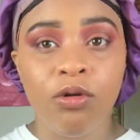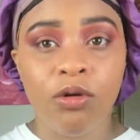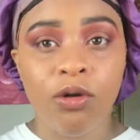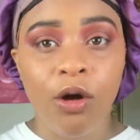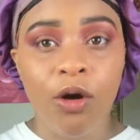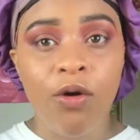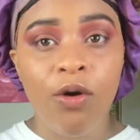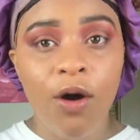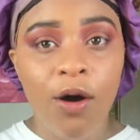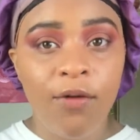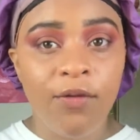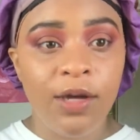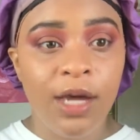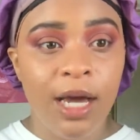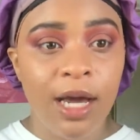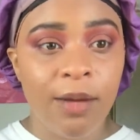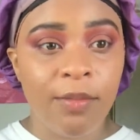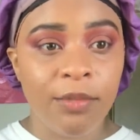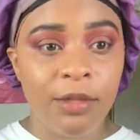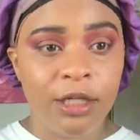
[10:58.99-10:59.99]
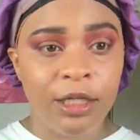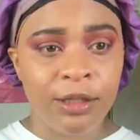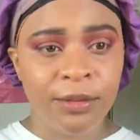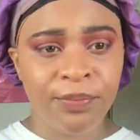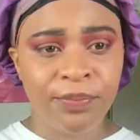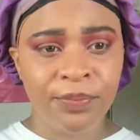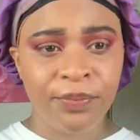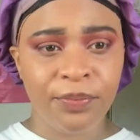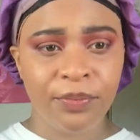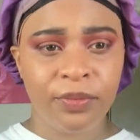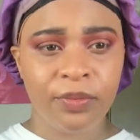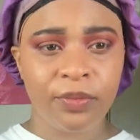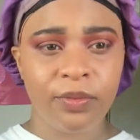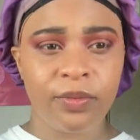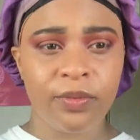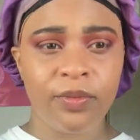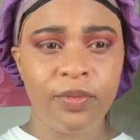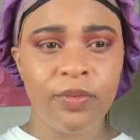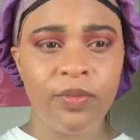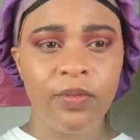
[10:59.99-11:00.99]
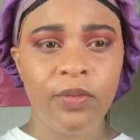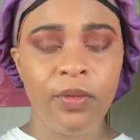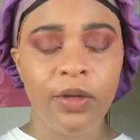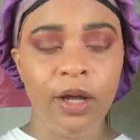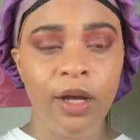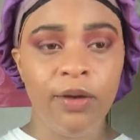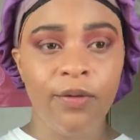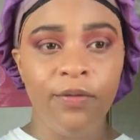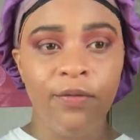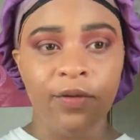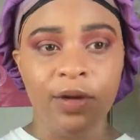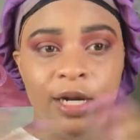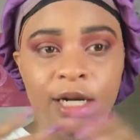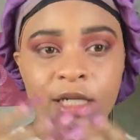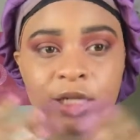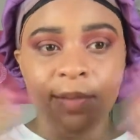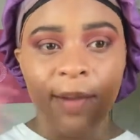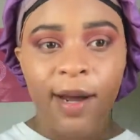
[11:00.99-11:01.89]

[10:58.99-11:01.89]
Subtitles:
go off camera, finish